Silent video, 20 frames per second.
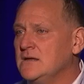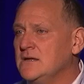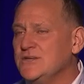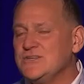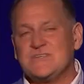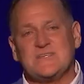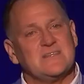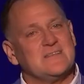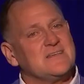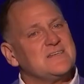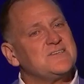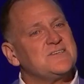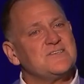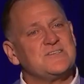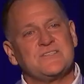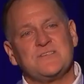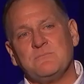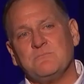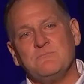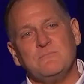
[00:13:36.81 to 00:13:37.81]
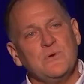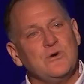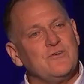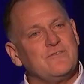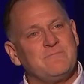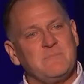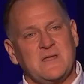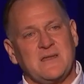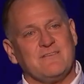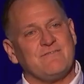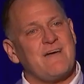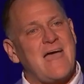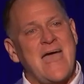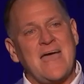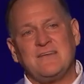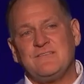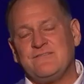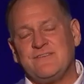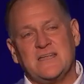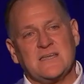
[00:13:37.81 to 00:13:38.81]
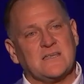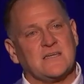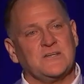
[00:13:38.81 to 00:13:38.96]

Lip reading: You see, this is the movement of Advent